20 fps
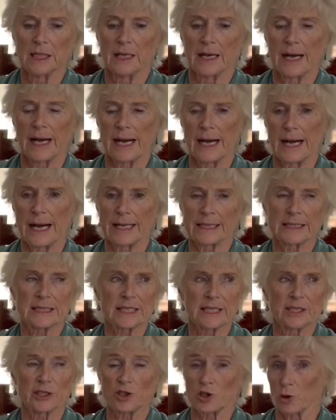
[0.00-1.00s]
and
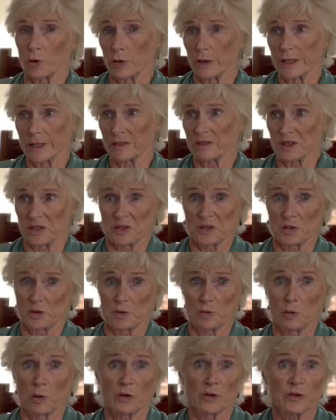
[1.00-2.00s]
enjoyed just sort of
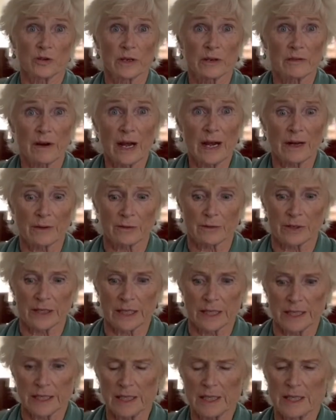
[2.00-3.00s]
wandering around,
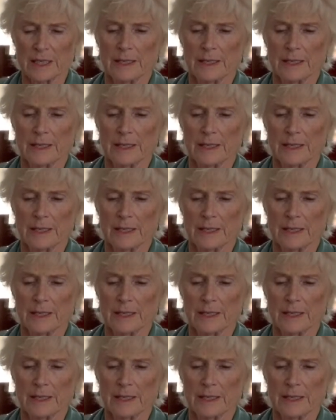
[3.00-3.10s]
really.